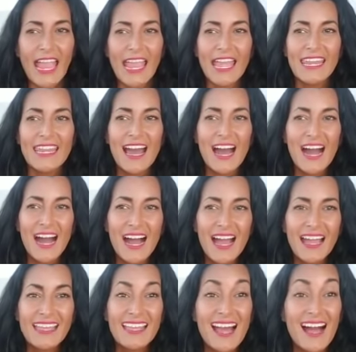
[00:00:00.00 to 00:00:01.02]
and
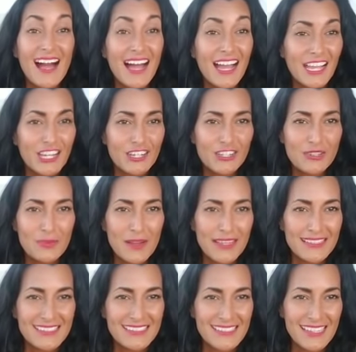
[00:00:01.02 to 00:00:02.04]
I hired
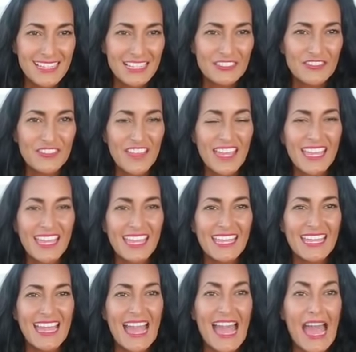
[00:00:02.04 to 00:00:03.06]
myself
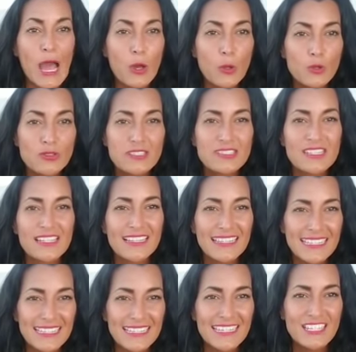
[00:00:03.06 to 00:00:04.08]
a house
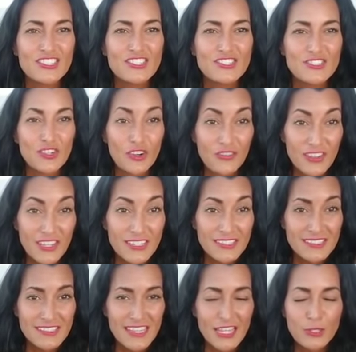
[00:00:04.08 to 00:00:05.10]
cleaning
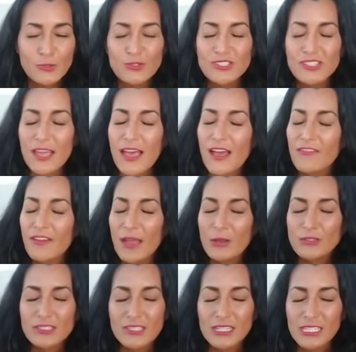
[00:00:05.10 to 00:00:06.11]
service. I used to have
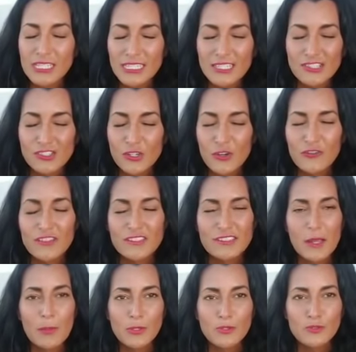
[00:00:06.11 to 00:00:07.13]
house cleaning service
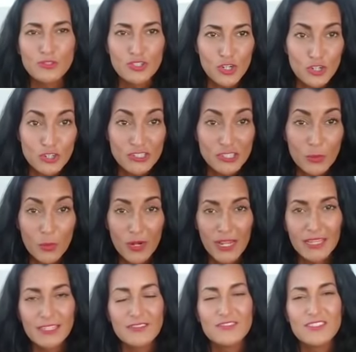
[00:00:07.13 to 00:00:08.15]
up in New Jersey when
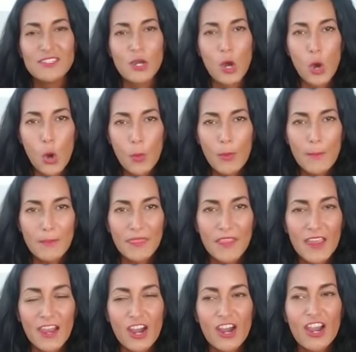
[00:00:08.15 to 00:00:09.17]
I lived in a home up
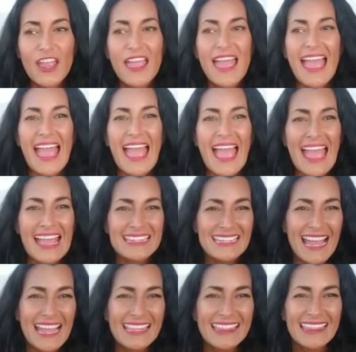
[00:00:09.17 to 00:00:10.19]
there
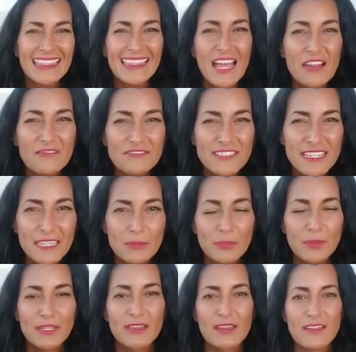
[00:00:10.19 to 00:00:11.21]
and I loved
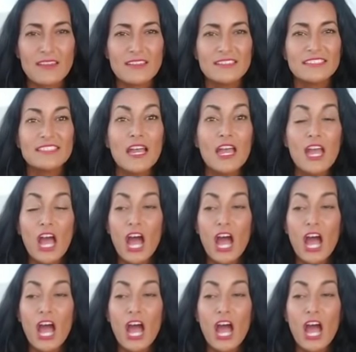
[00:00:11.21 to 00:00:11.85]
it because